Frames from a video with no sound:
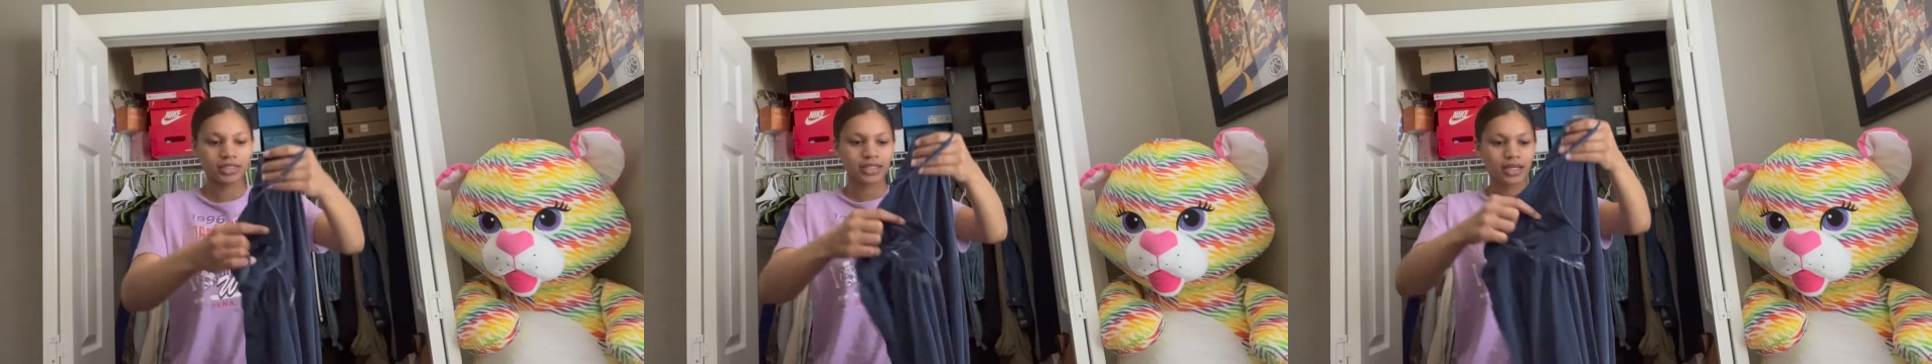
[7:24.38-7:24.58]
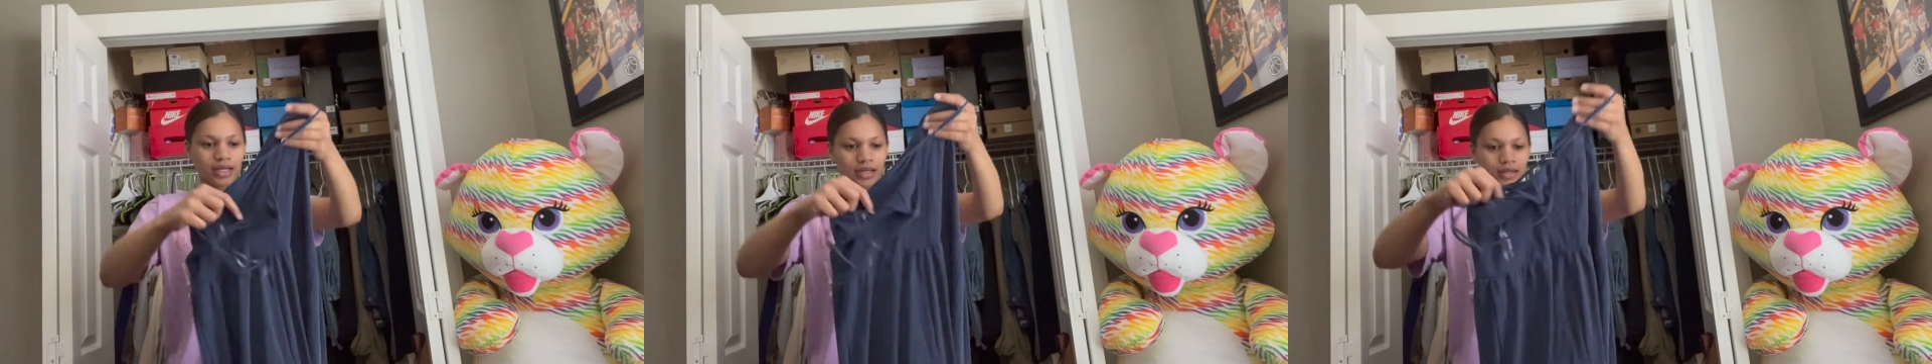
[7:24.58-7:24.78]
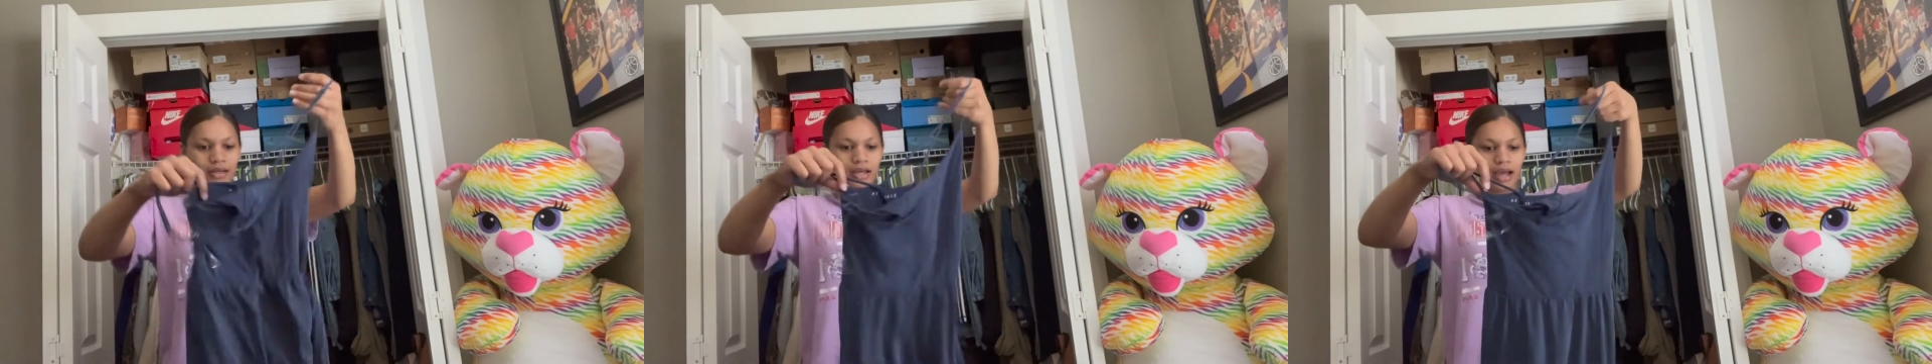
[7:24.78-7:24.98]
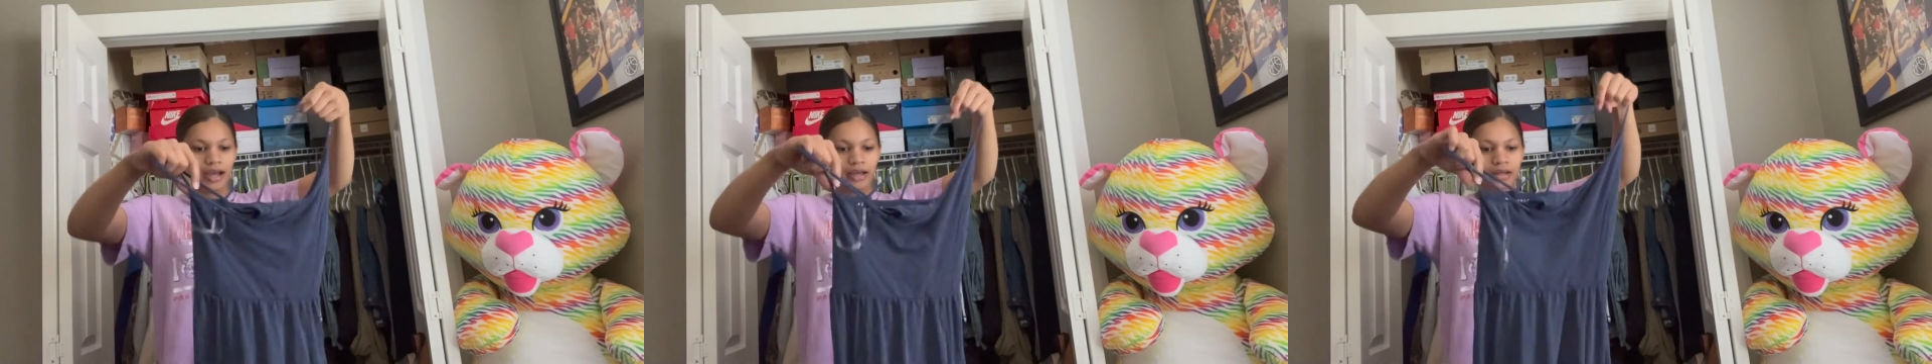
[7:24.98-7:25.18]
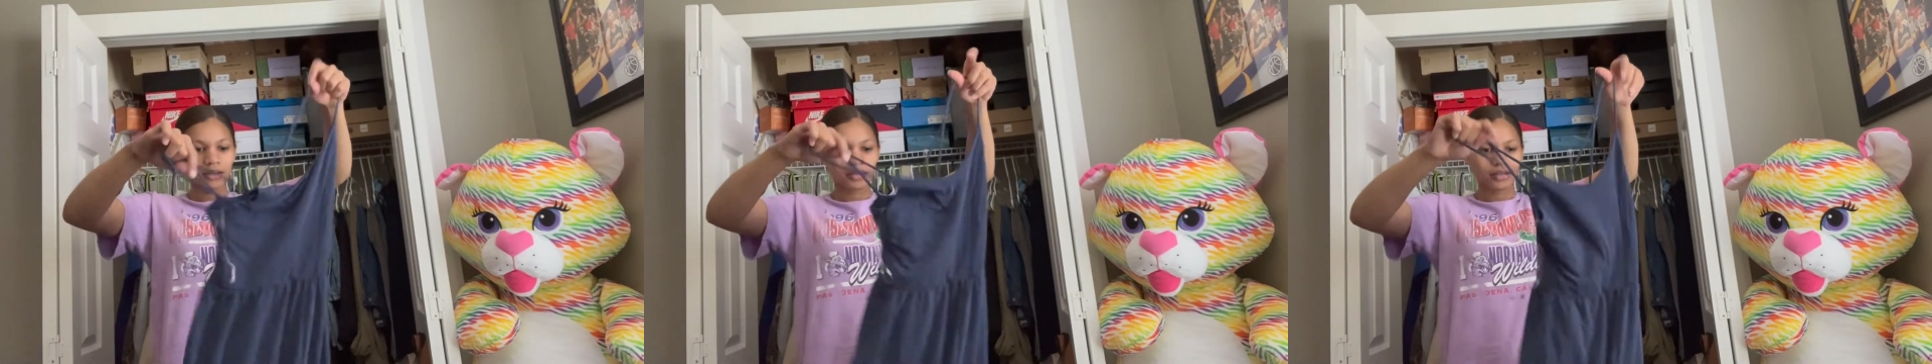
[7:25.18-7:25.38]
I
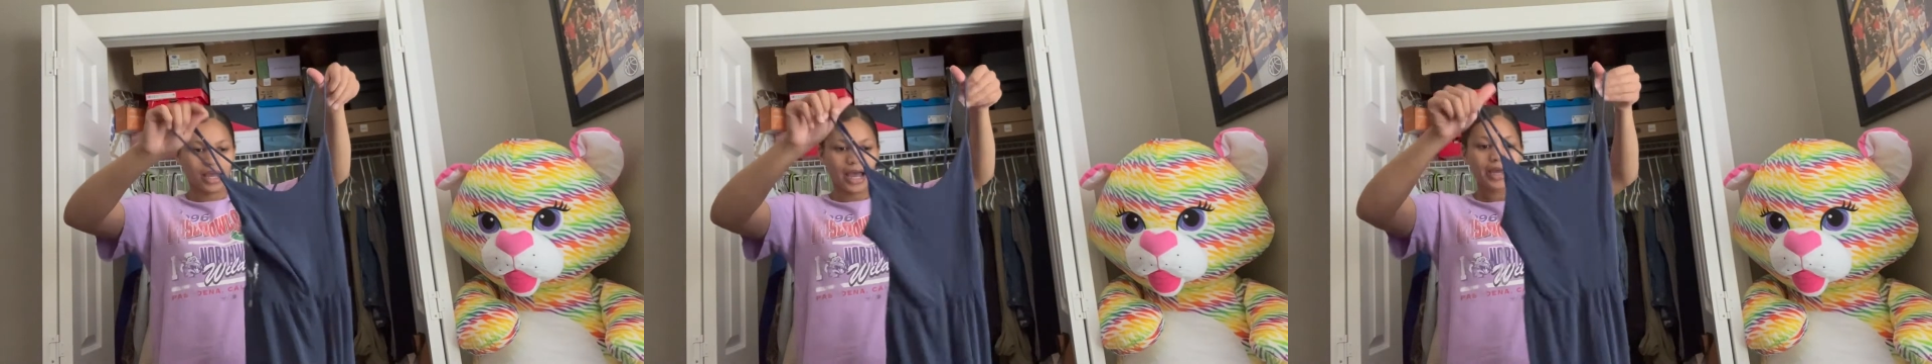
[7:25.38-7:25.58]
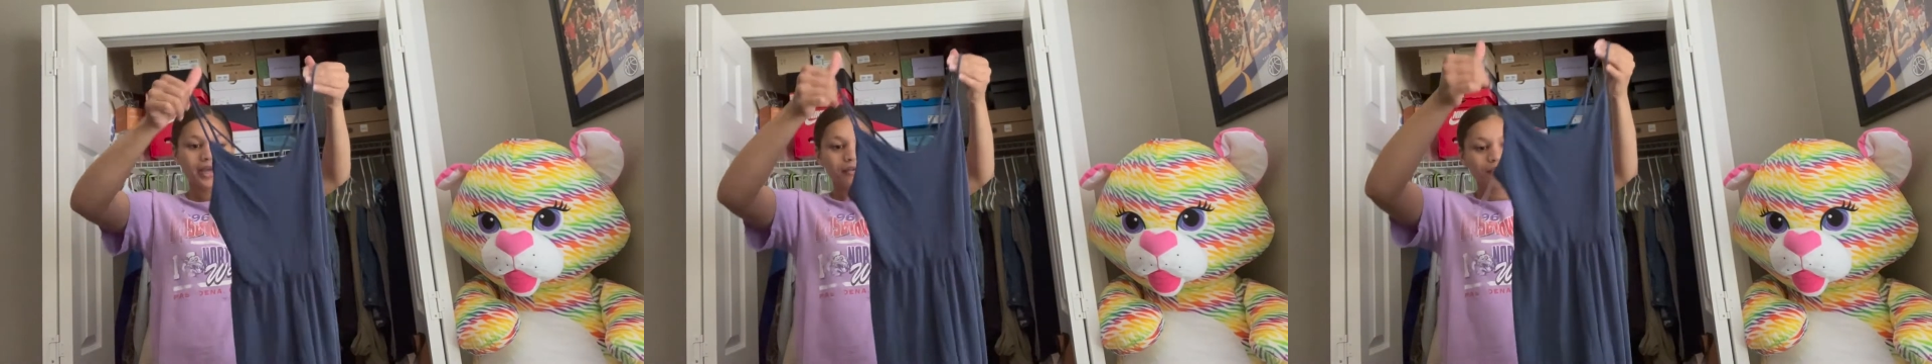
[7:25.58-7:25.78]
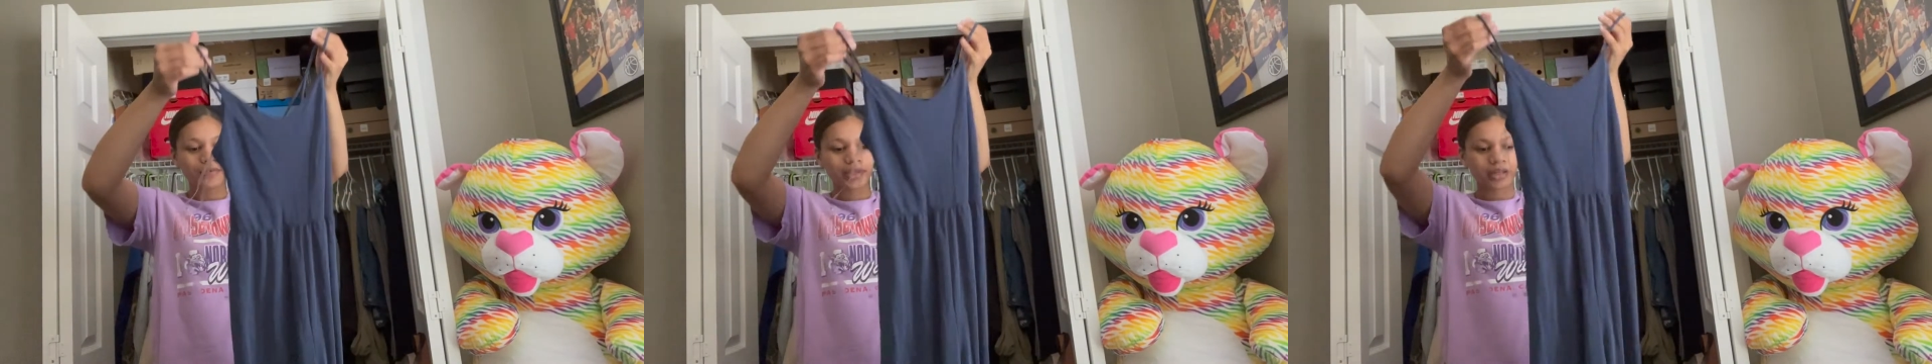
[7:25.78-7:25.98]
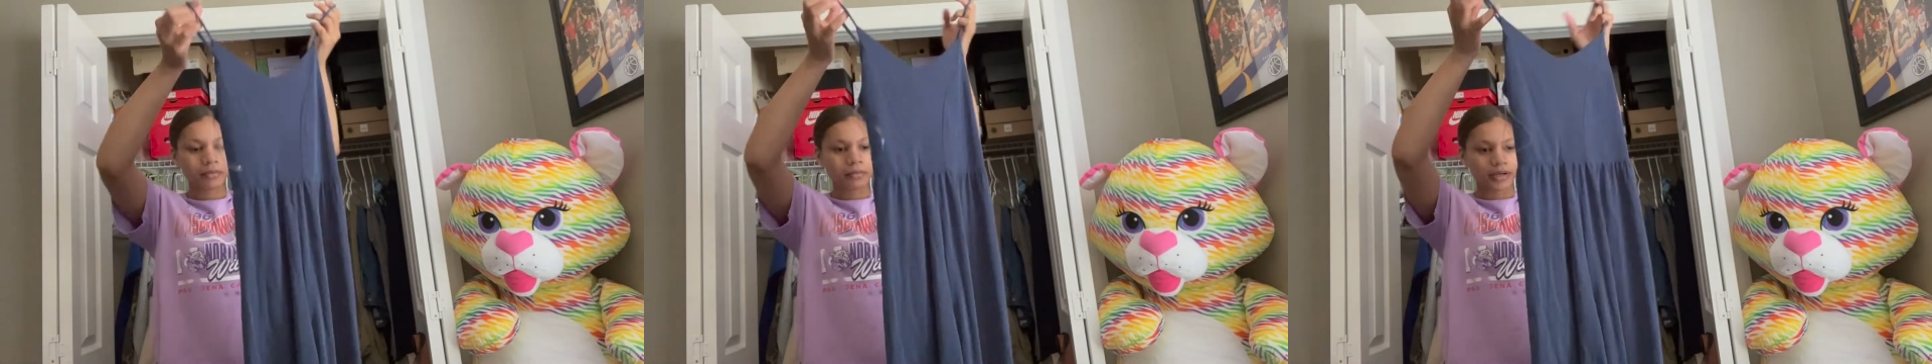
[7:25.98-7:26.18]
can fit it,